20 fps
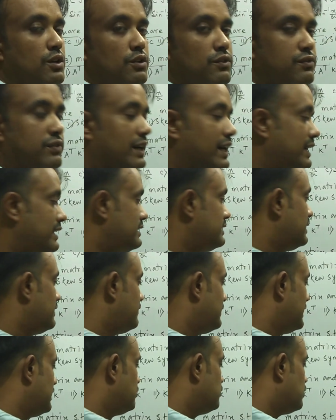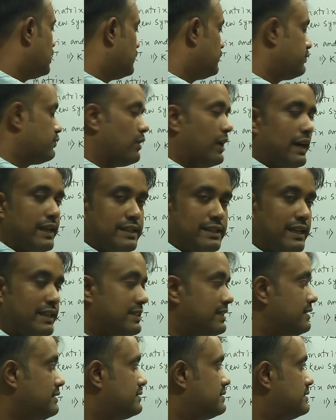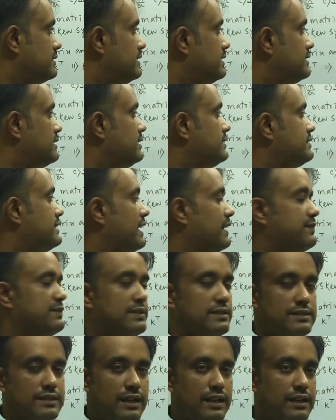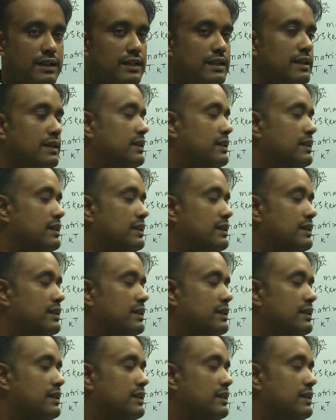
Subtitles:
find the value of y, that is it is abscissa,